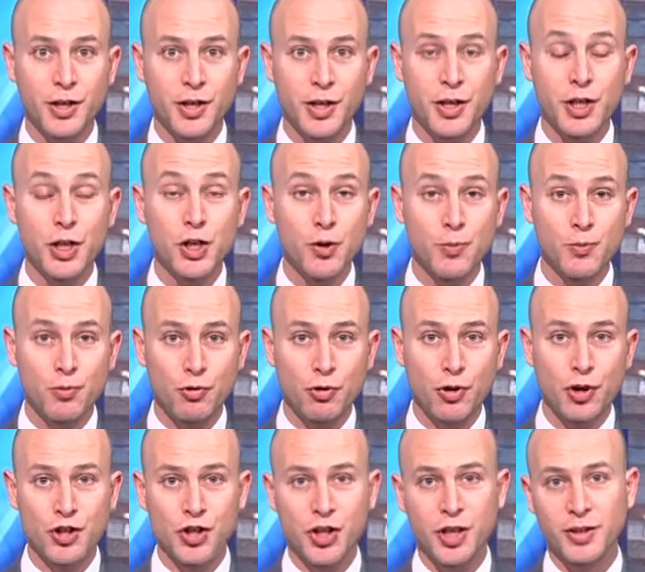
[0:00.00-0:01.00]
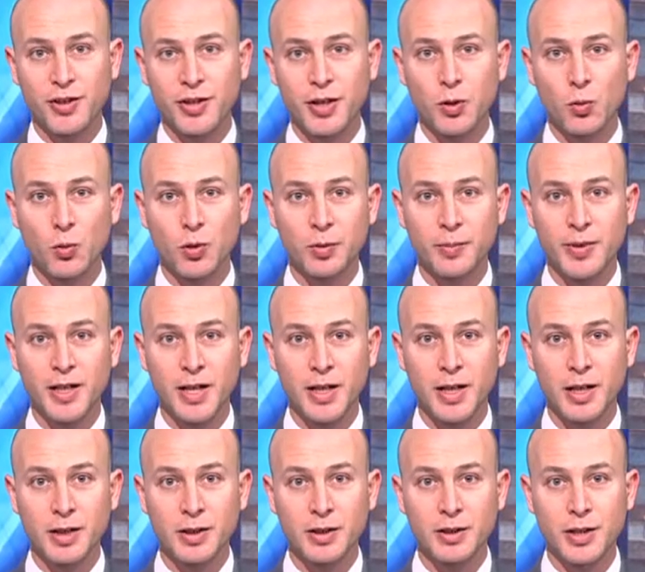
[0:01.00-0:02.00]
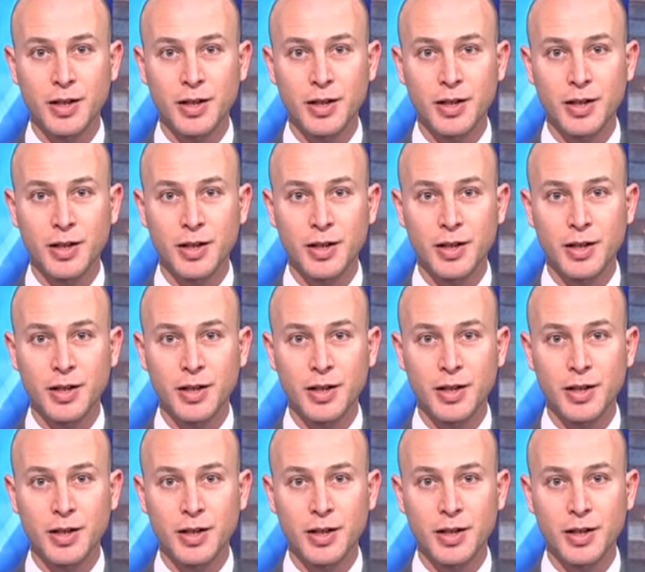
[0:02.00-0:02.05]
a new project that will be held